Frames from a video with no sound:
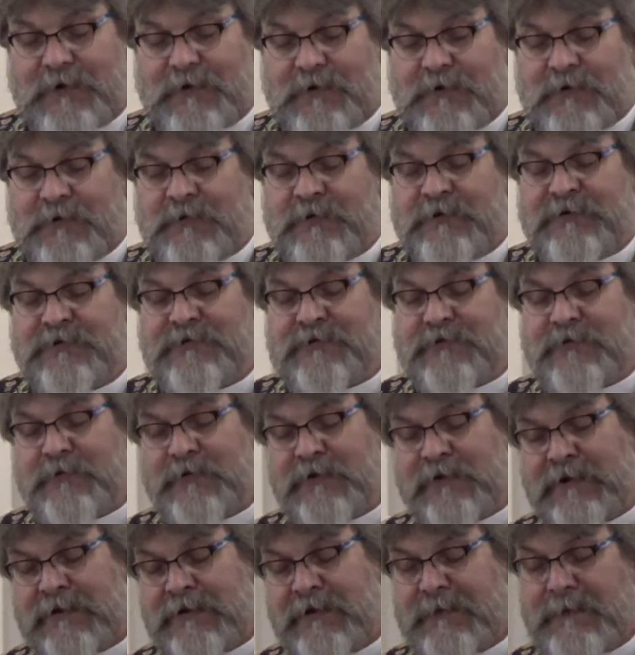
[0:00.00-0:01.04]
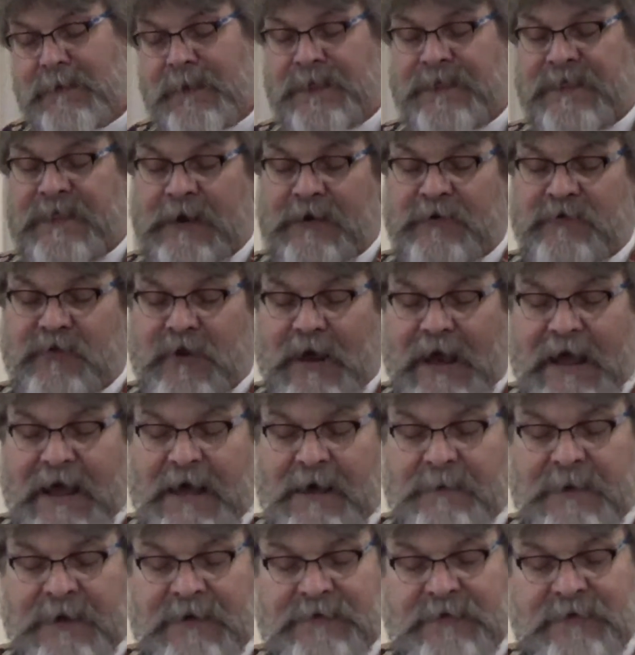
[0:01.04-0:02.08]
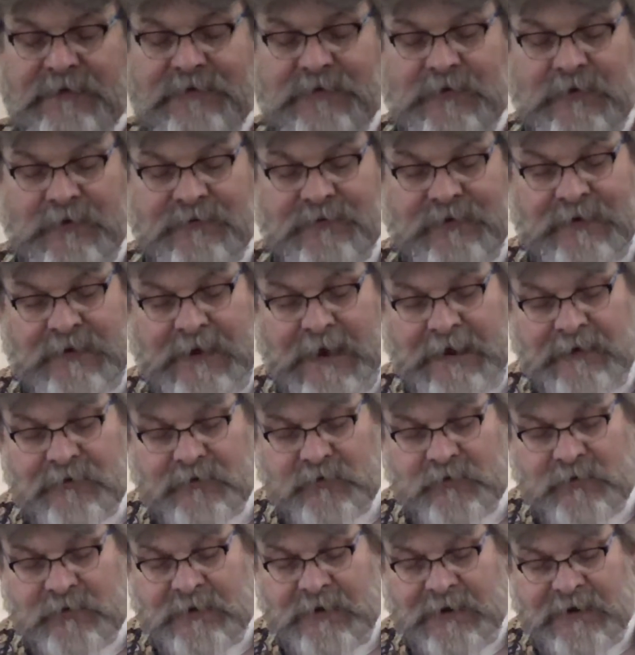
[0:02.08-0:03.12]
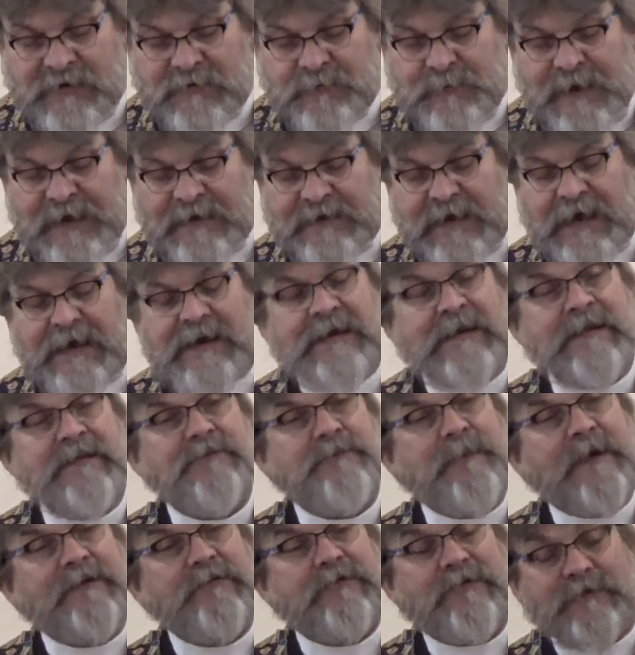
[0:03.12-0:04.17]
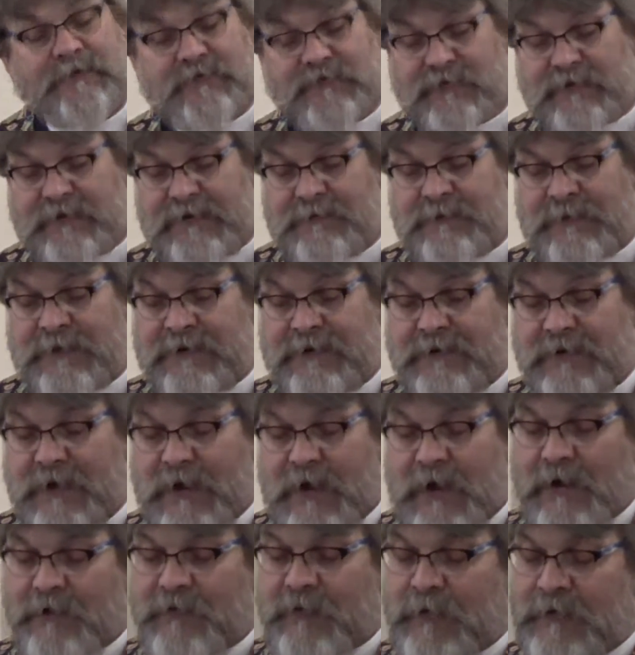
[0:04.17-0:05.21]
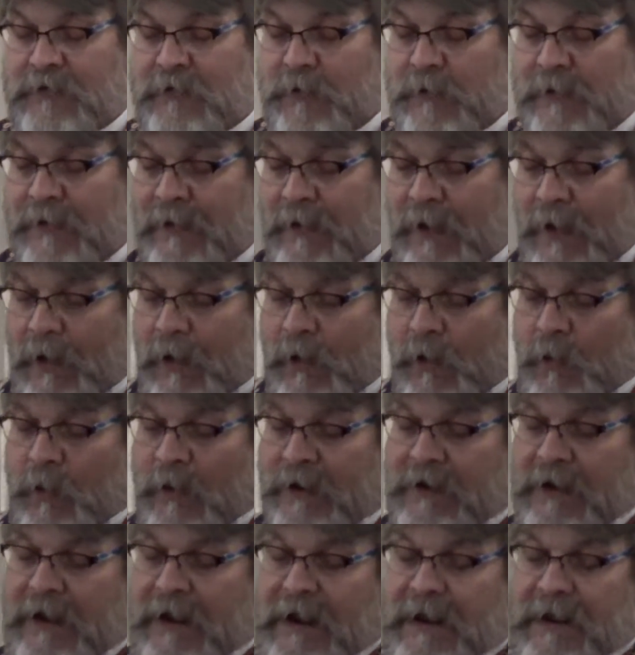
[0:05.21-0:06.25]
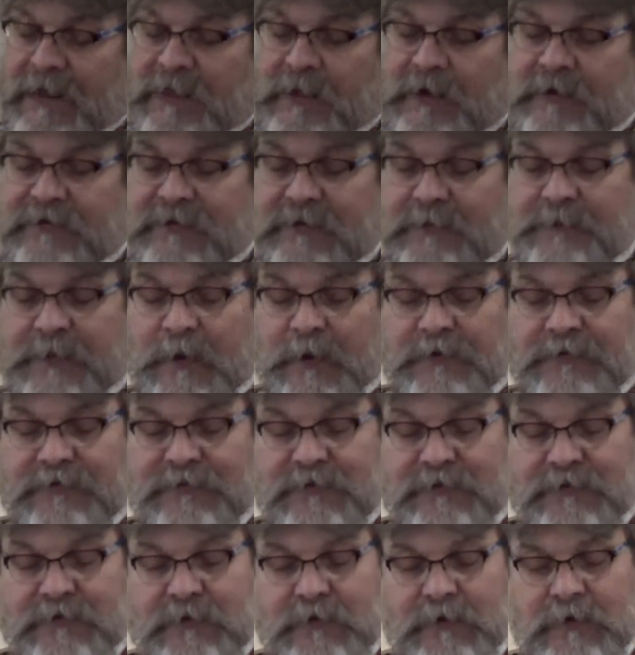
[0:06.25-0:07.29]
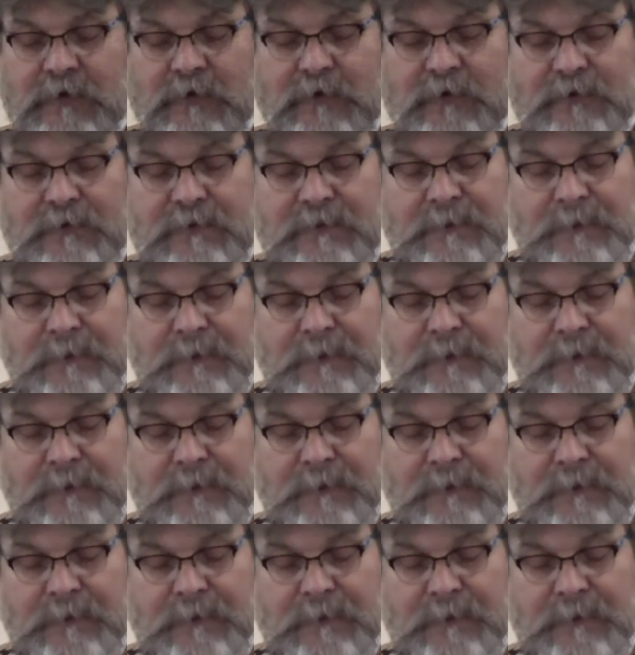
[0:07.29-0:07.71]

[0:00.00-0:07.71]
who is doing their job as a servant and shouldn't expect any special treatment for doing what they're supposed to do.